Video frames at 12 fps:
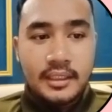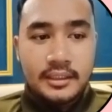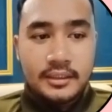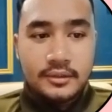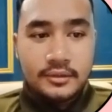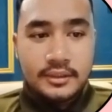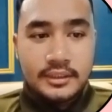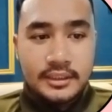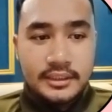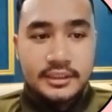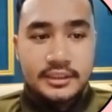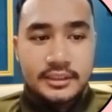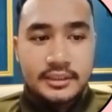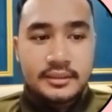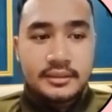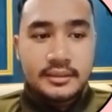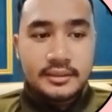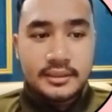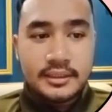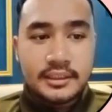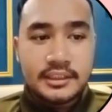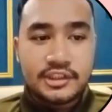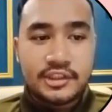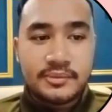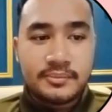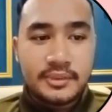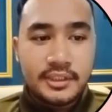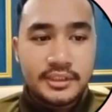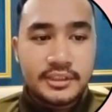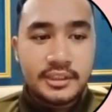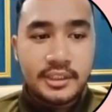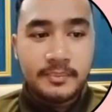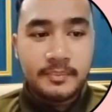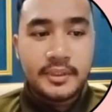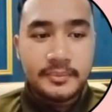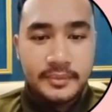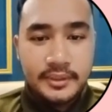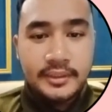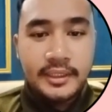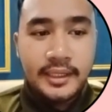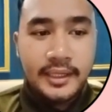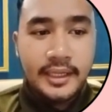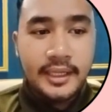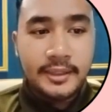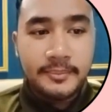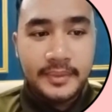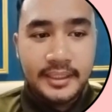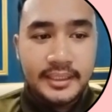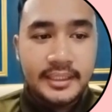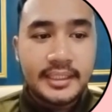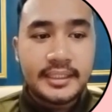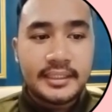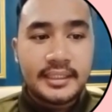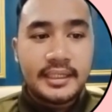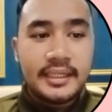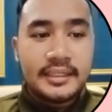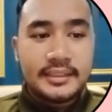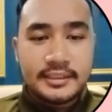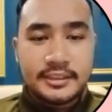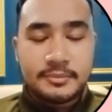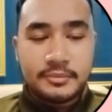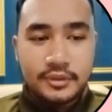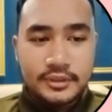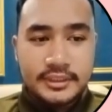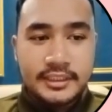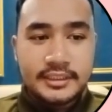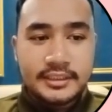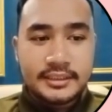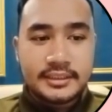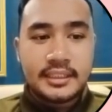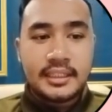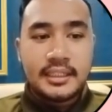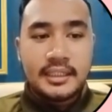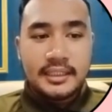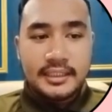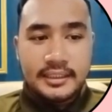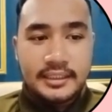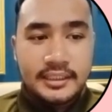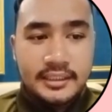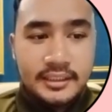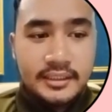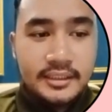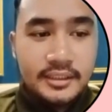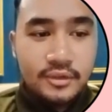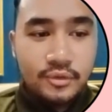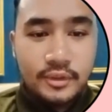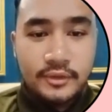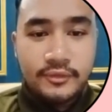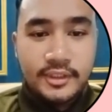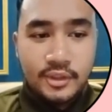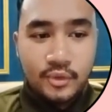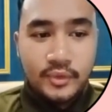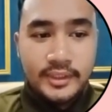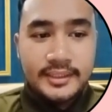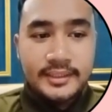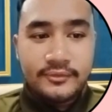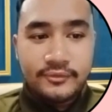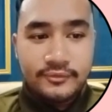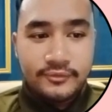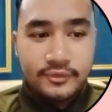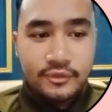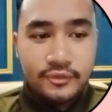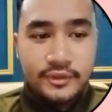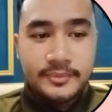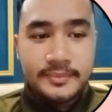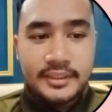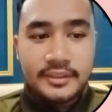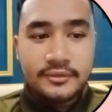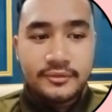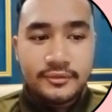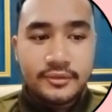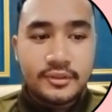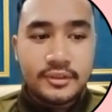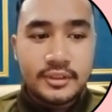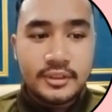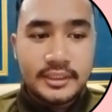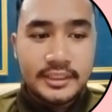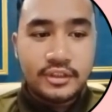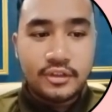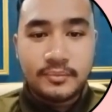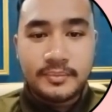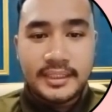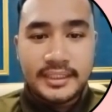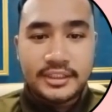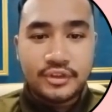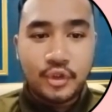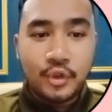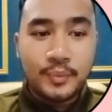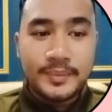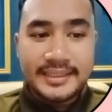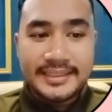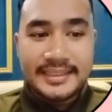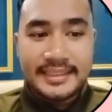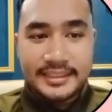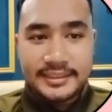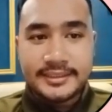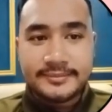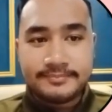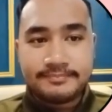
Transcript: The organization shall establish, implement, and maintain the process needed to evaluate fulfillment for its compliance obligation.